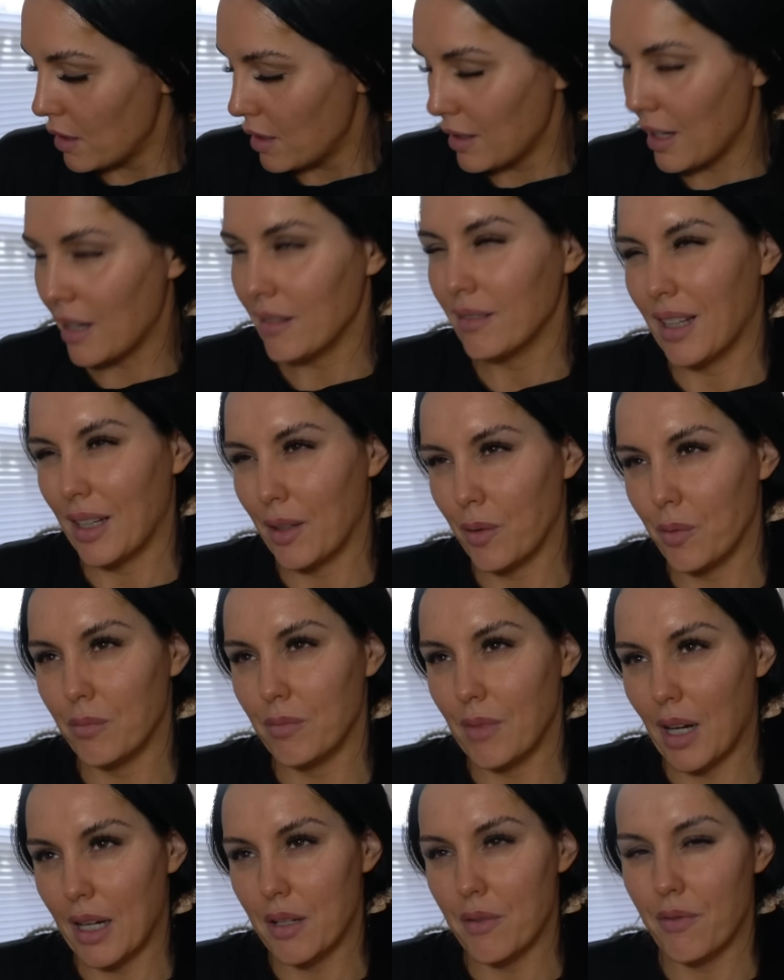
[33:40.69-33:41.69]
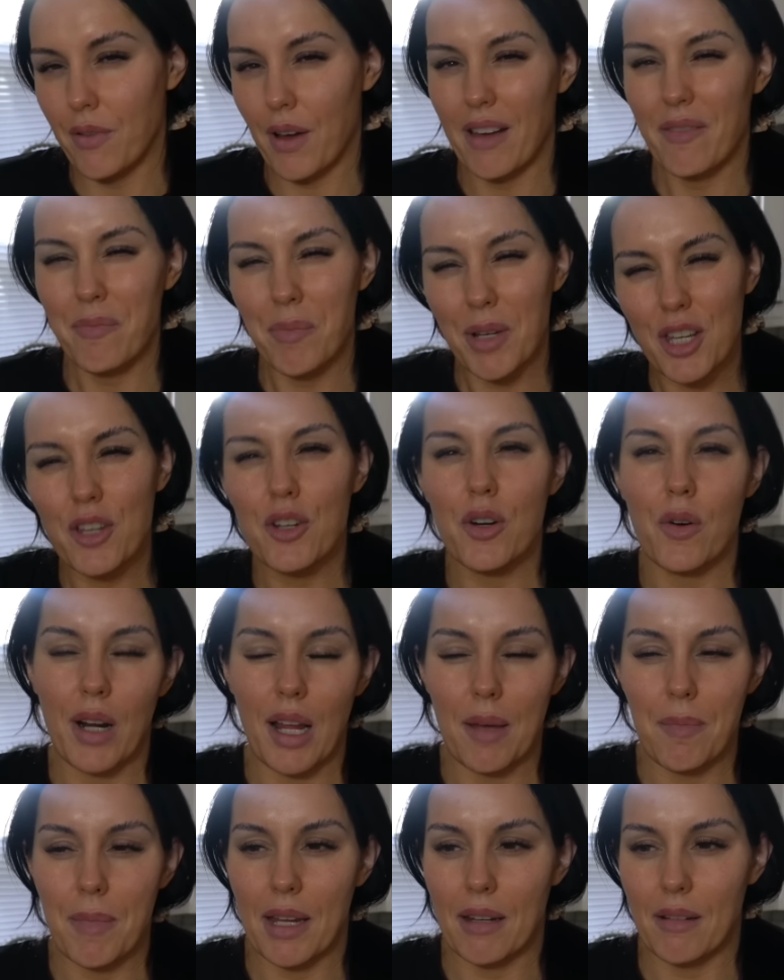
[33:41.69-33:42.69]
Not like nine to five, but you know what
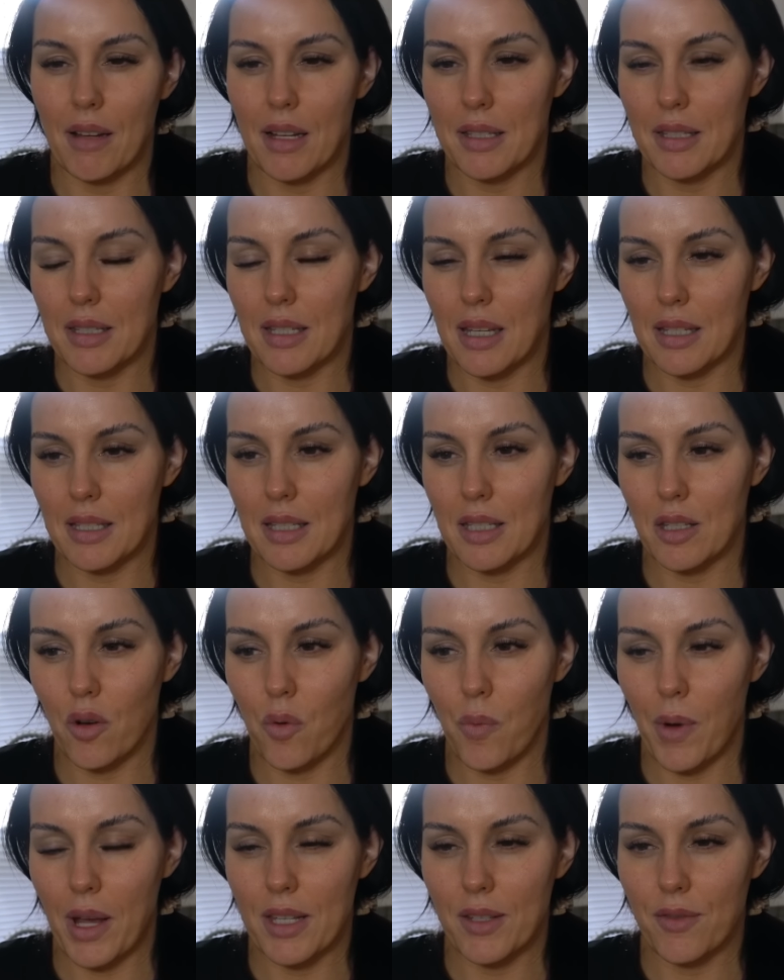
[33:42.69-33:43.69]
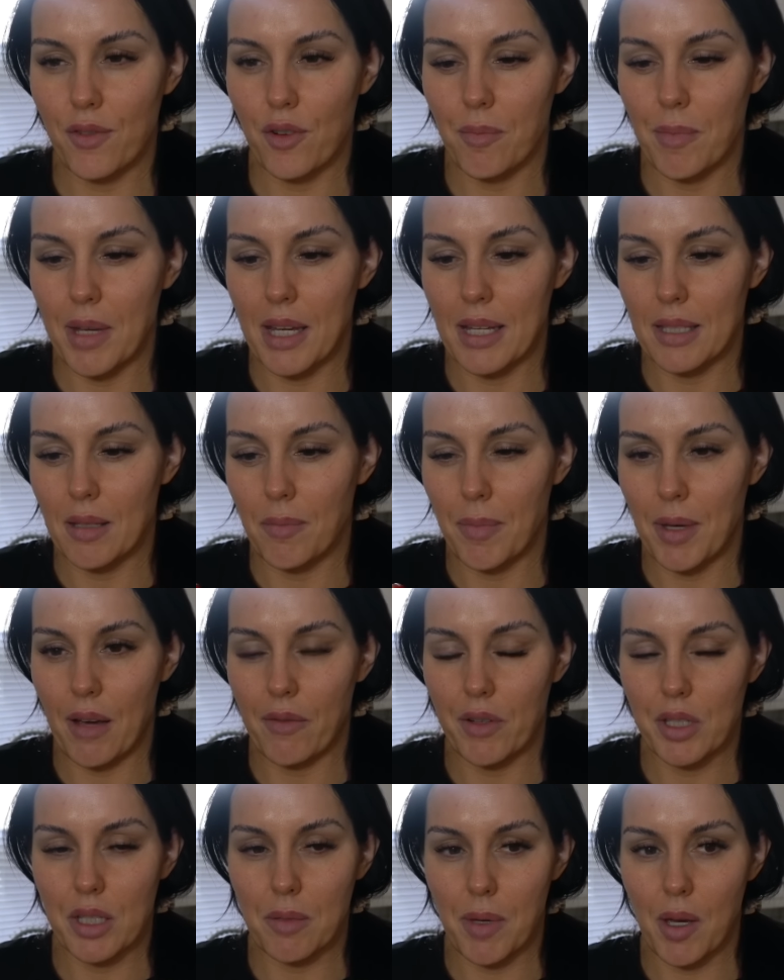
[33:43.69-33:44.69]
I mean. It's it's still ways for me to be
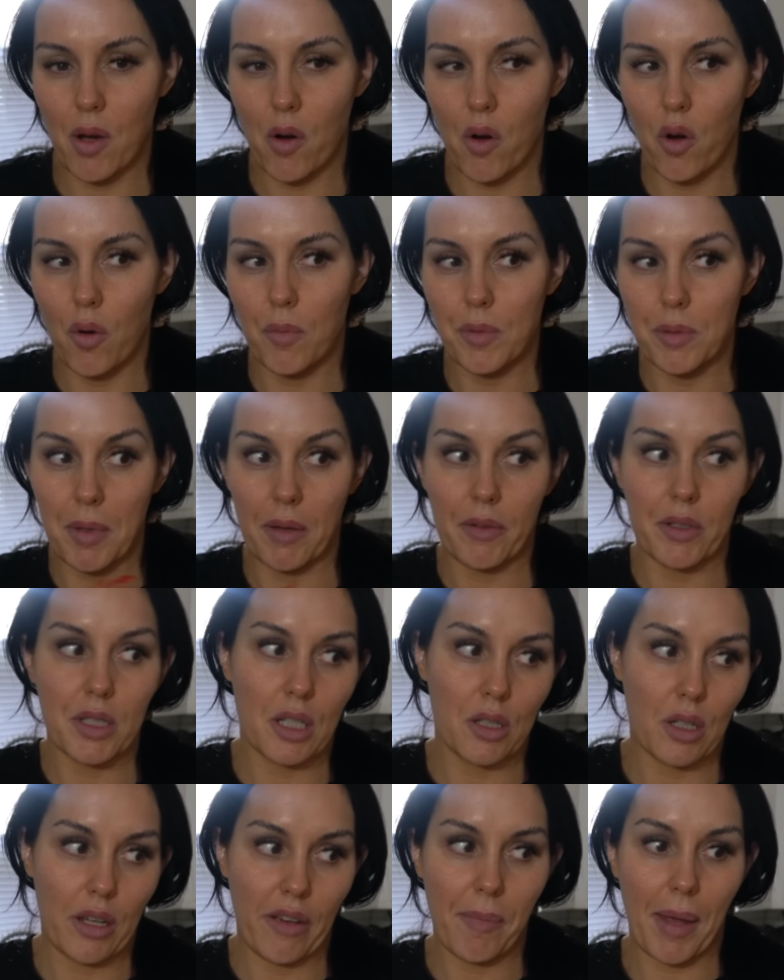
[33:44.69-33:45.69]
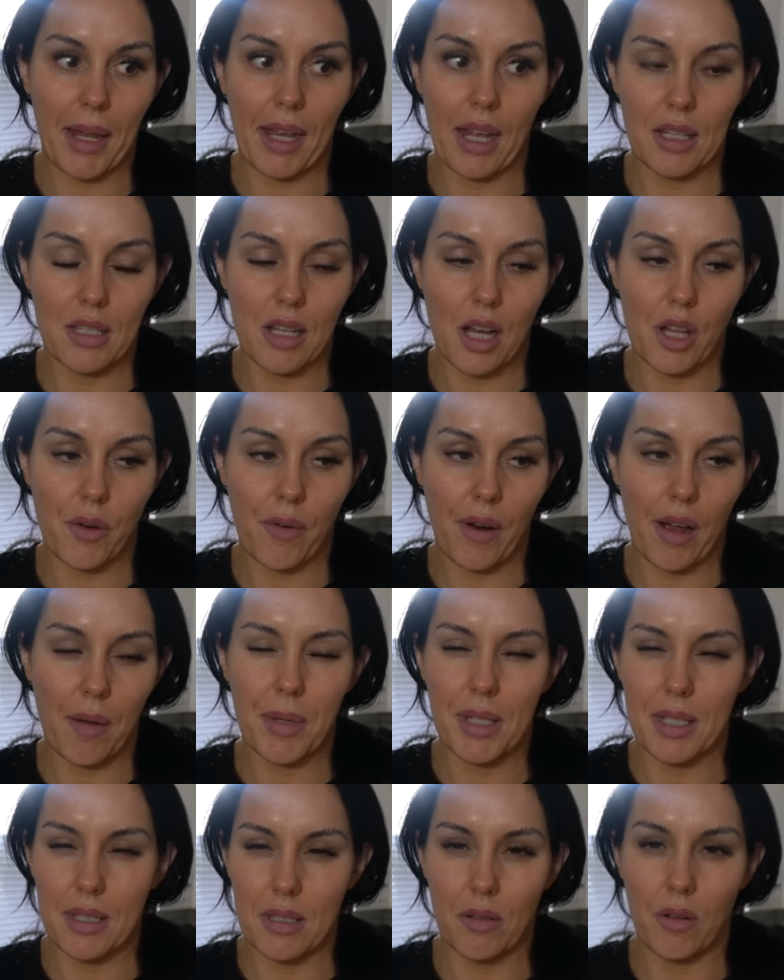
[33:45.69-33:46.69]
able to be home, to be able to get my kids all around,
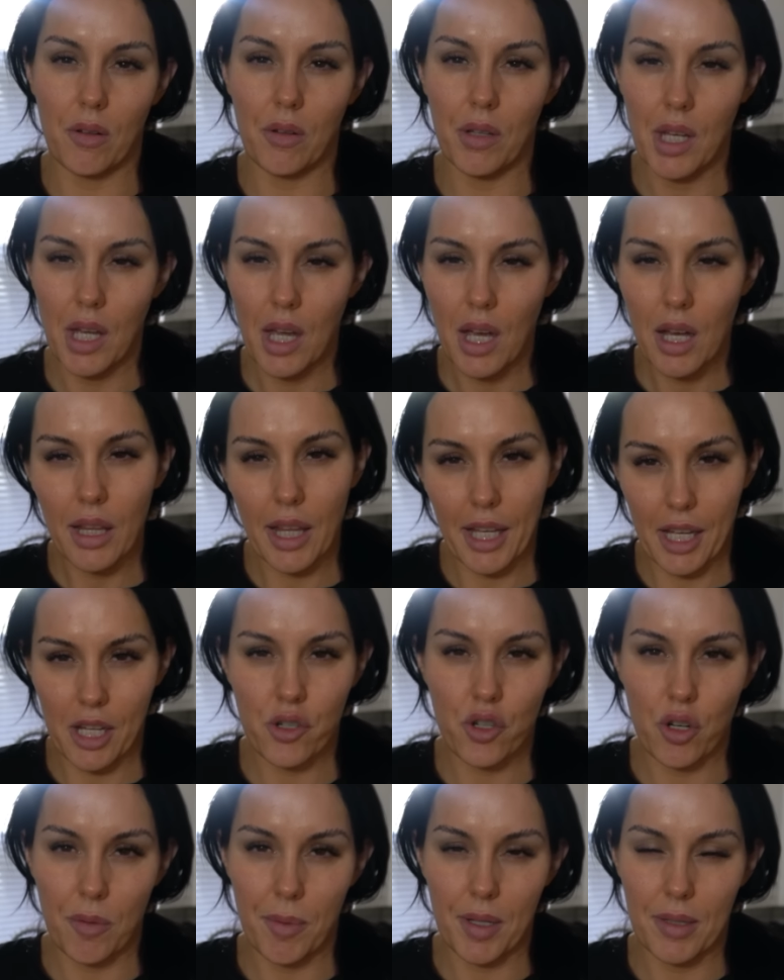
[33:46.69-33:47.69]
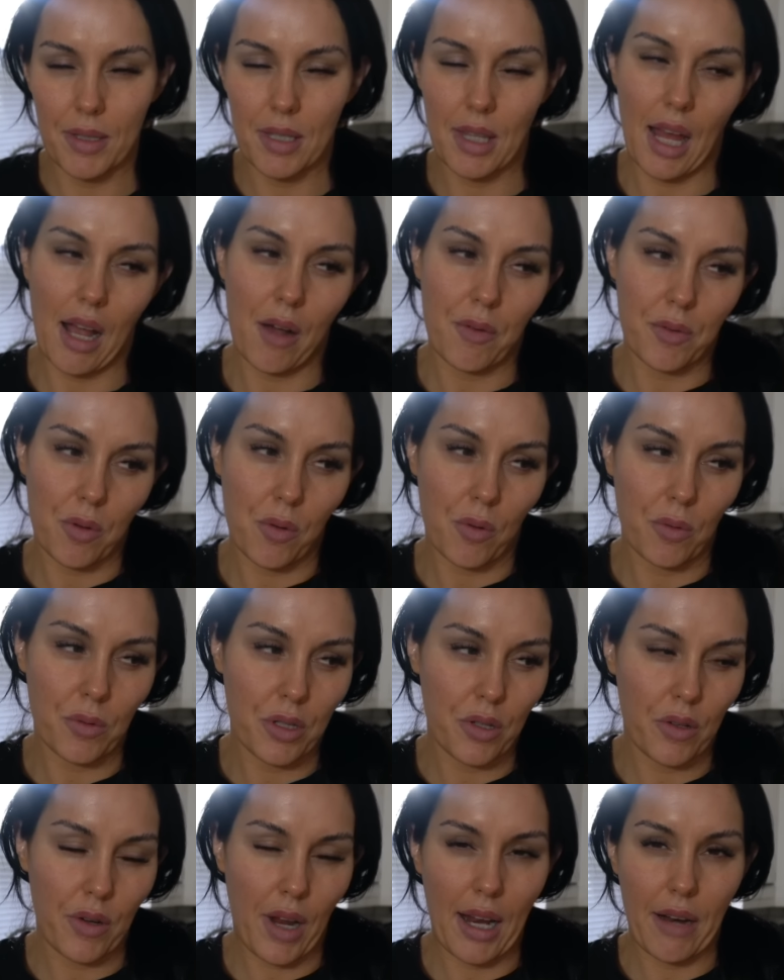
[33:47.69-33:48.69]
but still like contribute to the household.
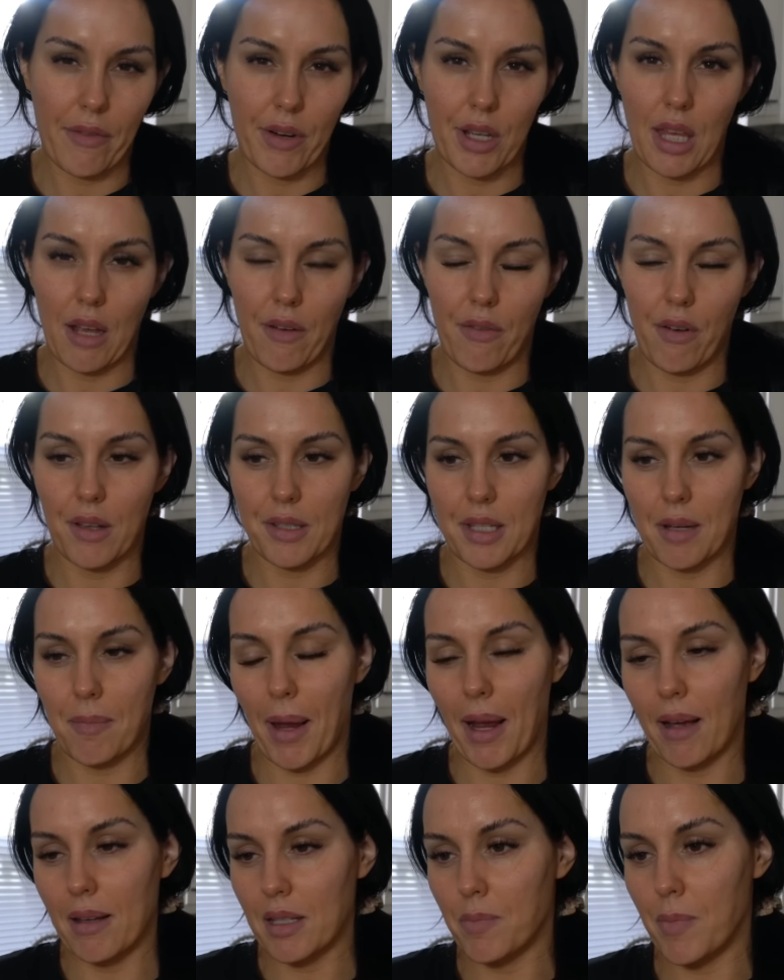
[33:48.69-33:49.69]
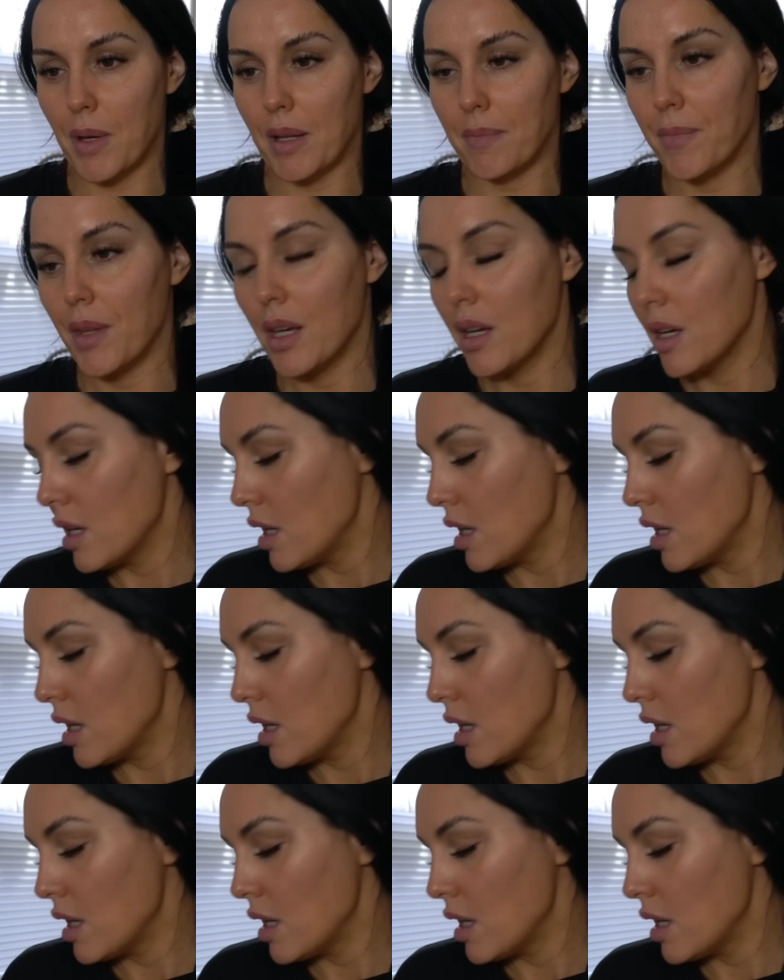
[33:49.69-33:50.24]
So not everything falls on my husband.